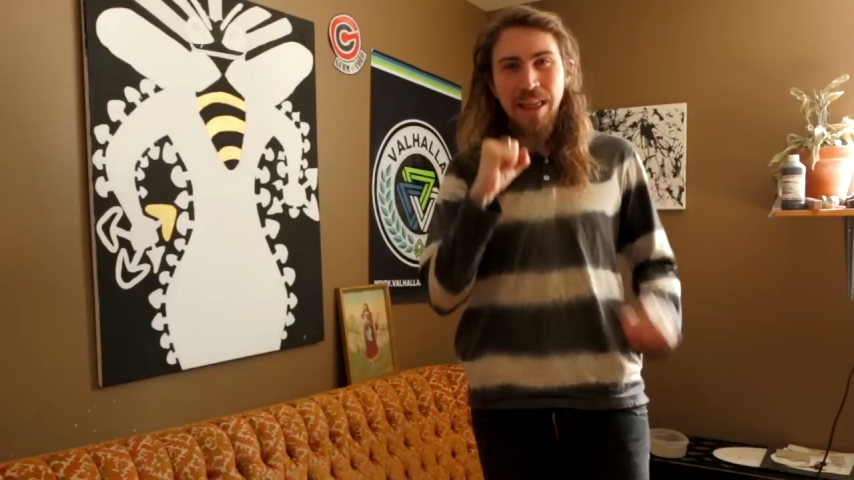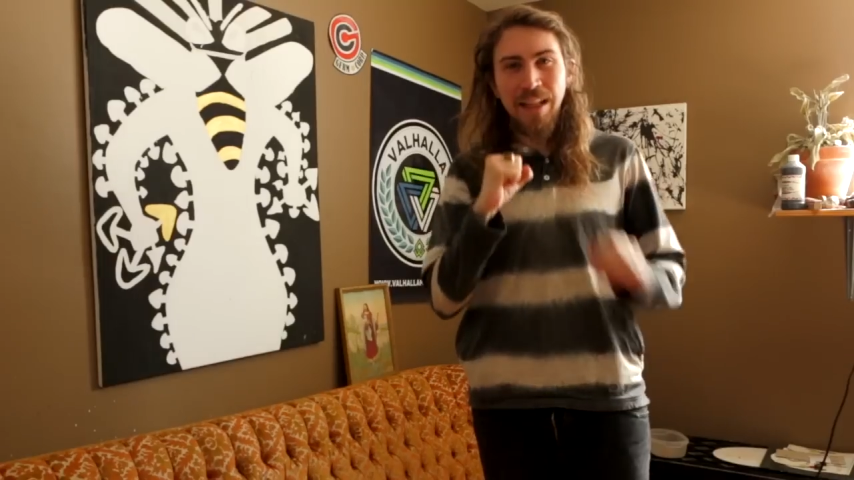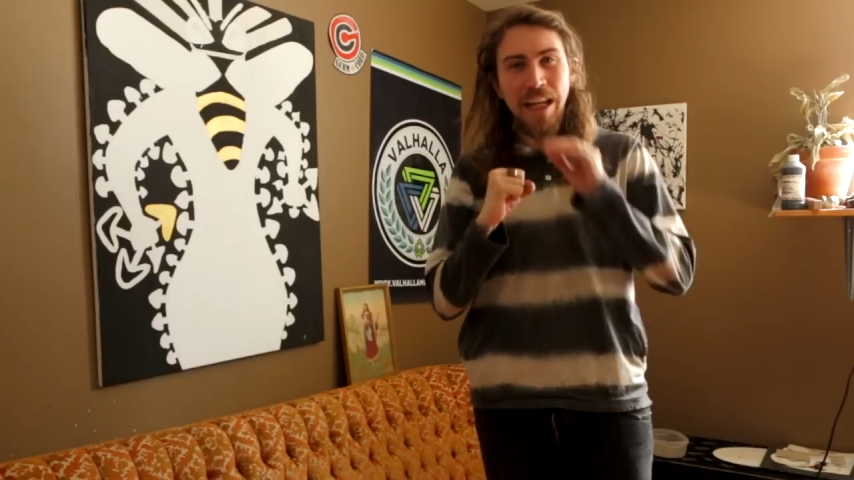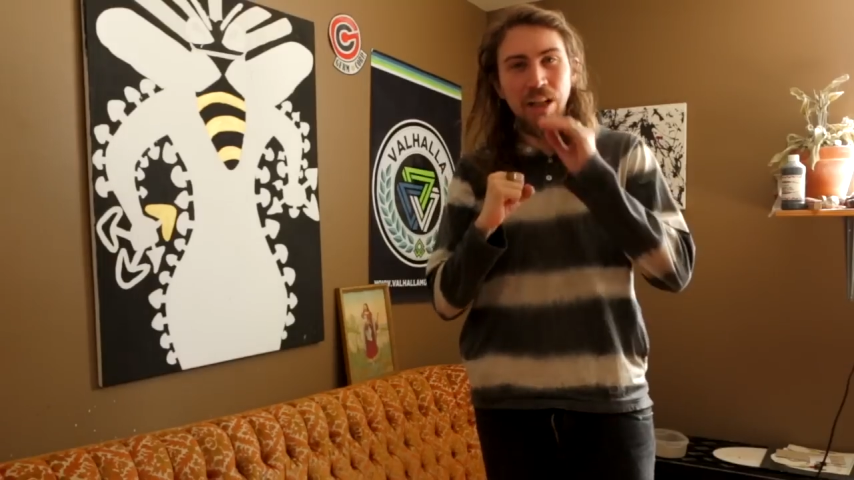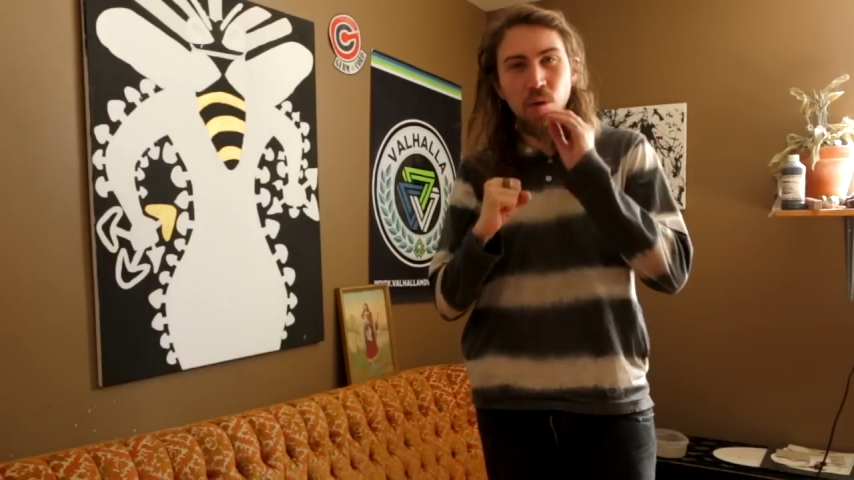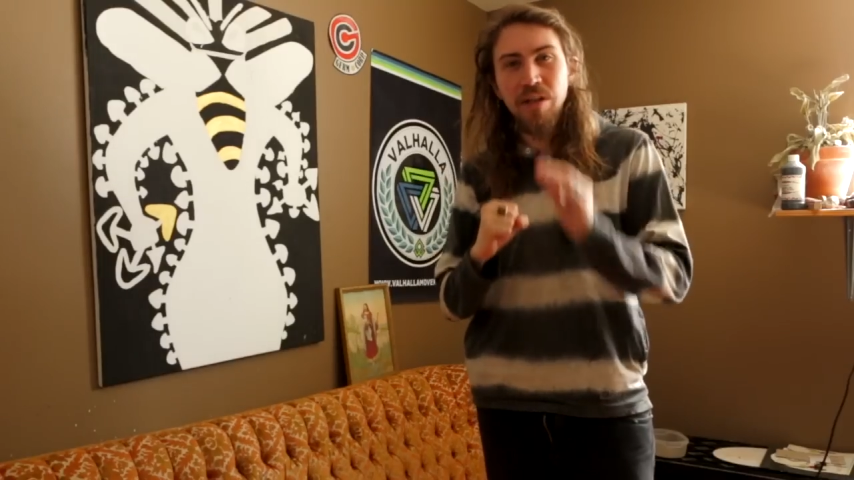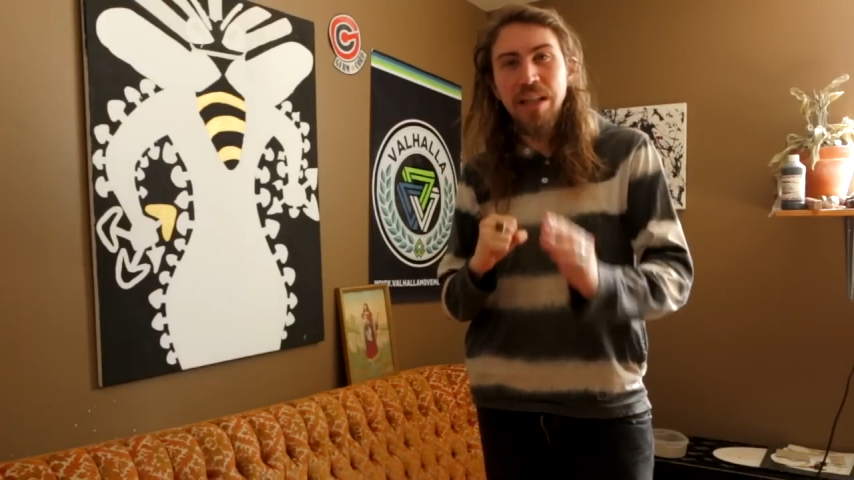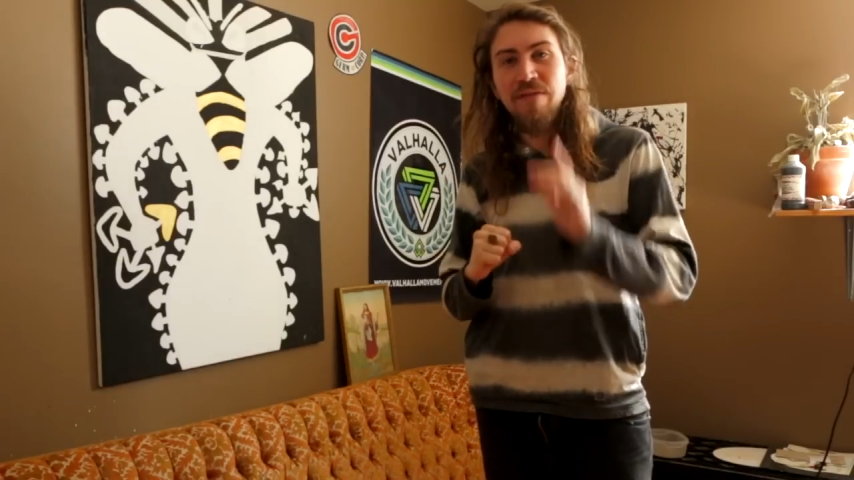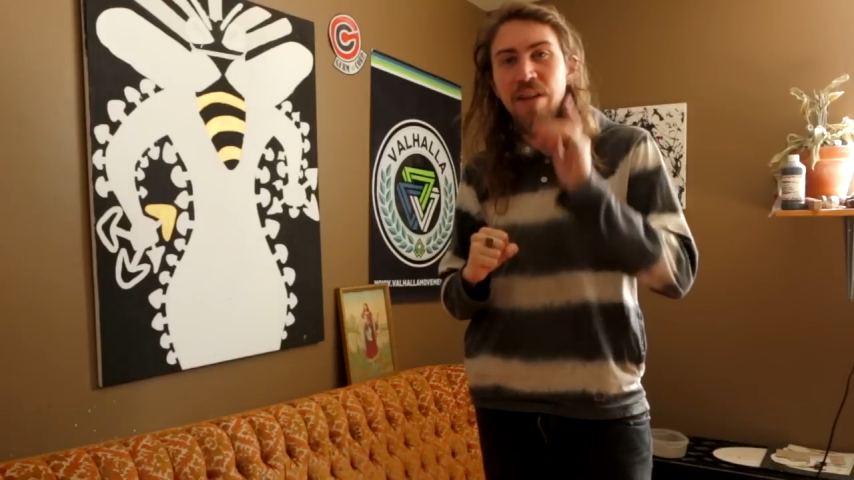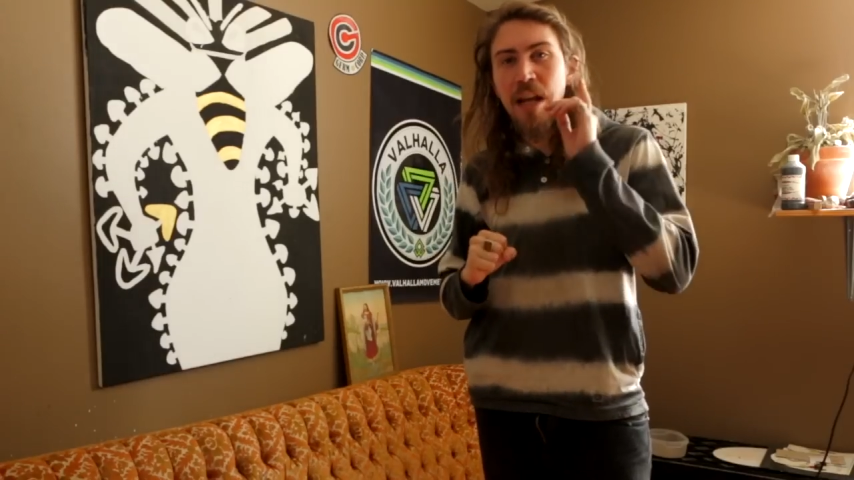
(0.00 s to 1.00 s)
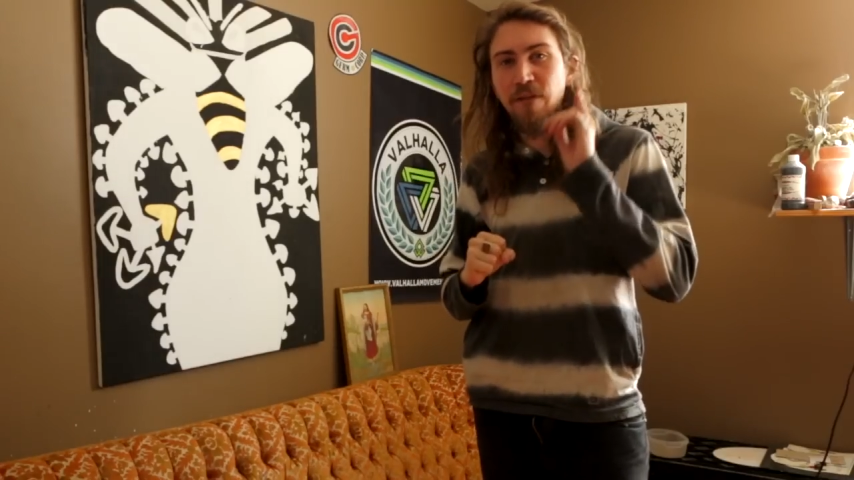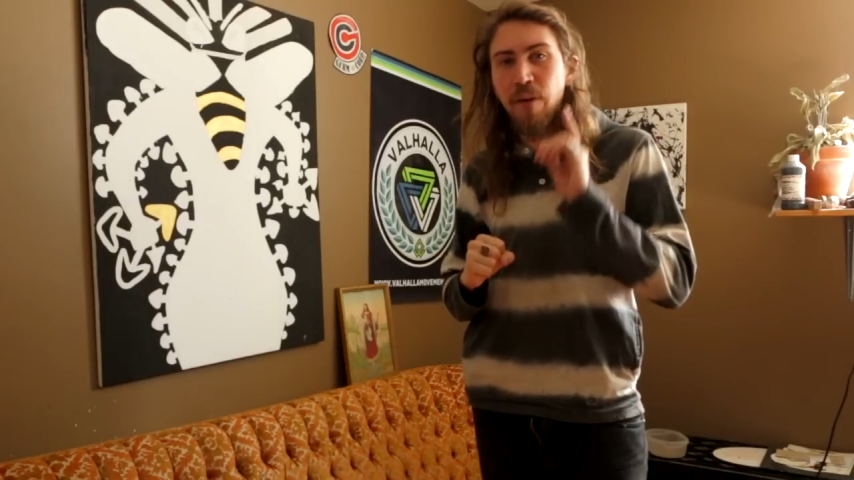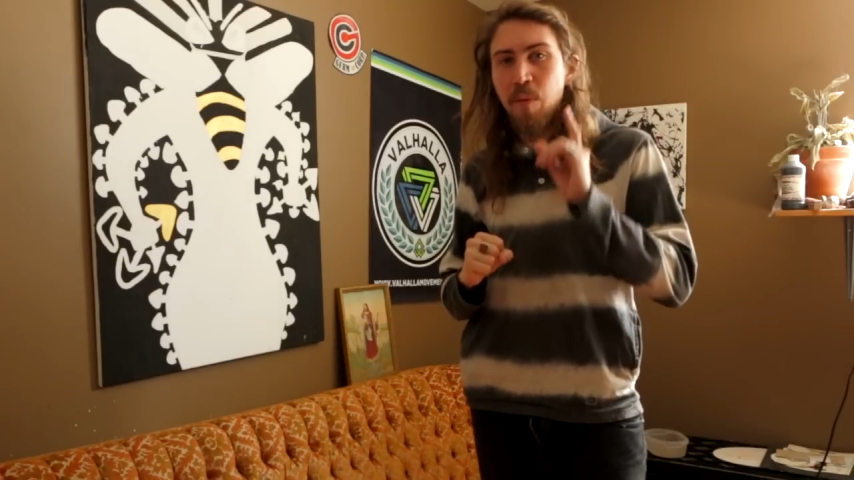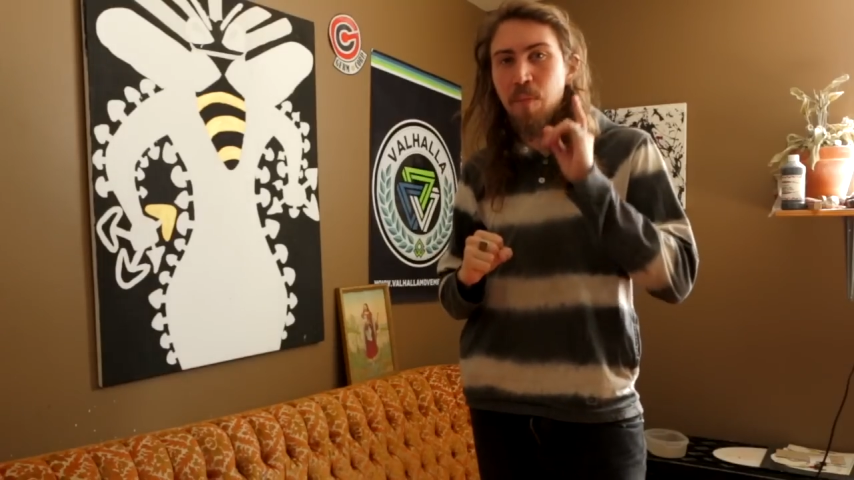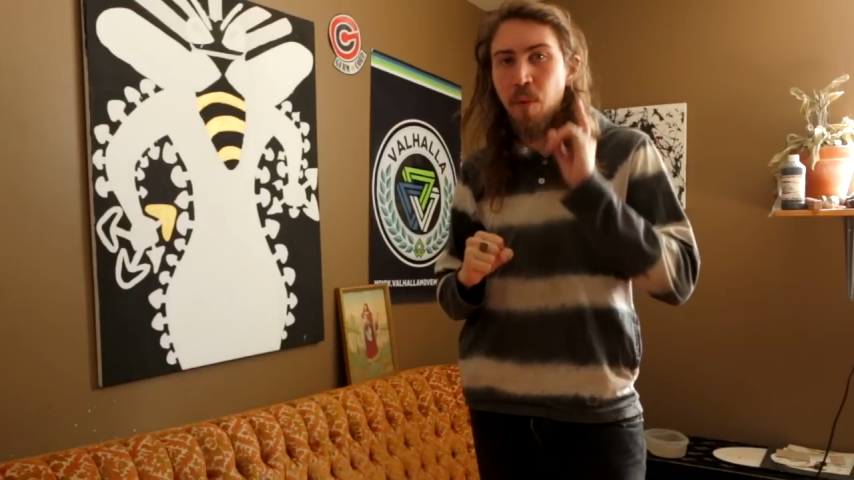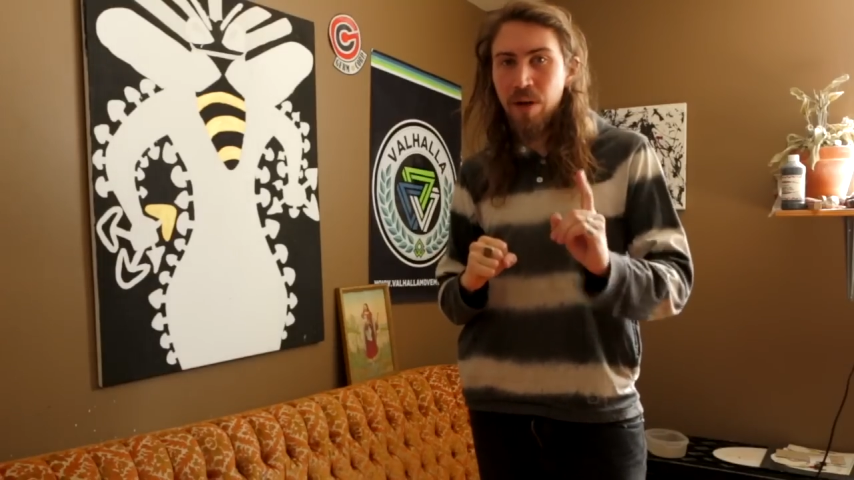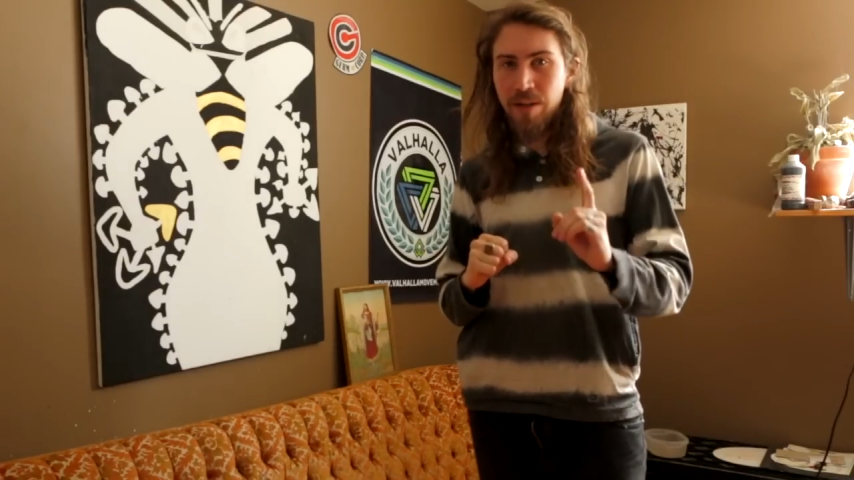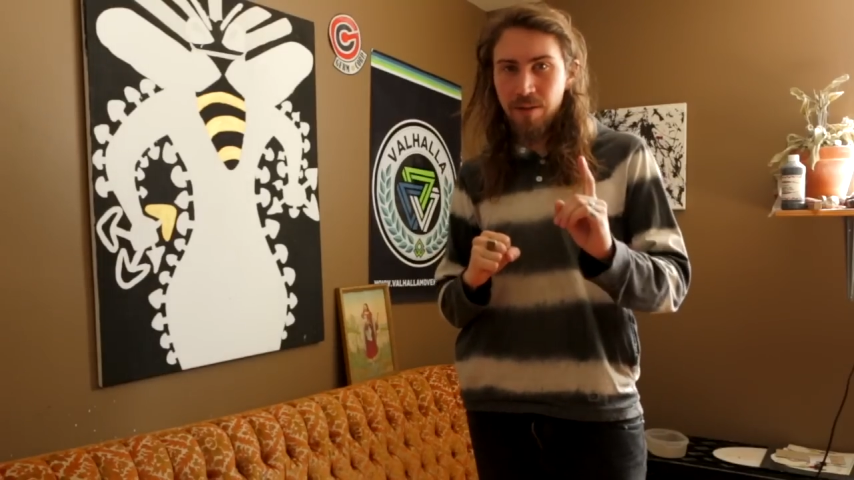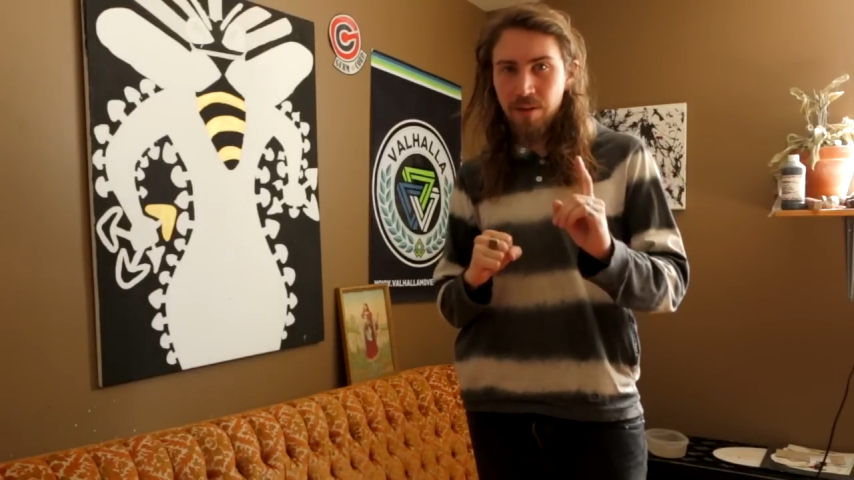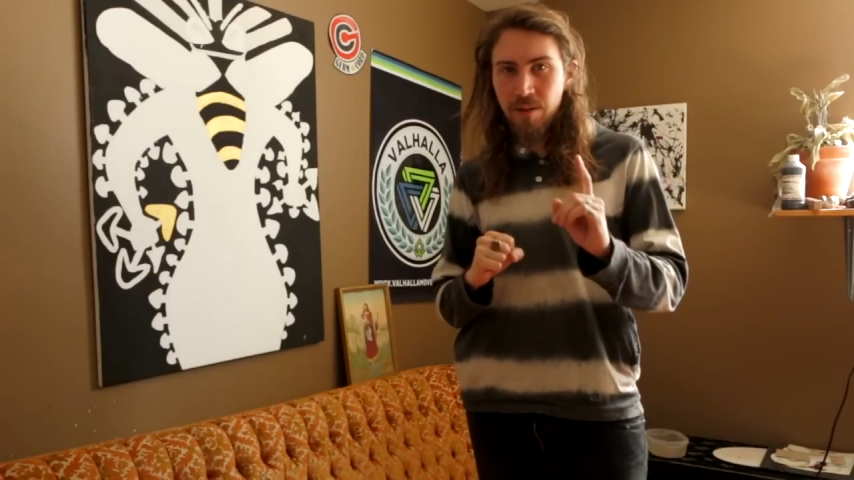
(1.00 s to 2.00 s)
that they don't deviate from the
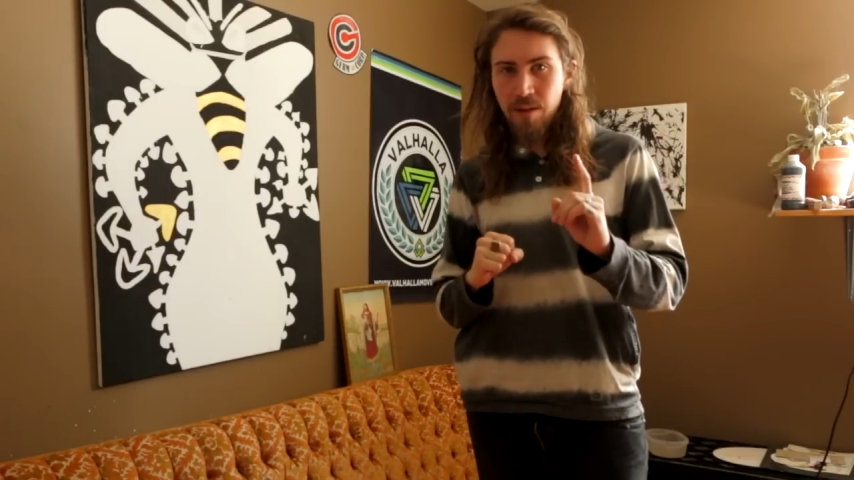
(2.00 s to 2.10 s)
point.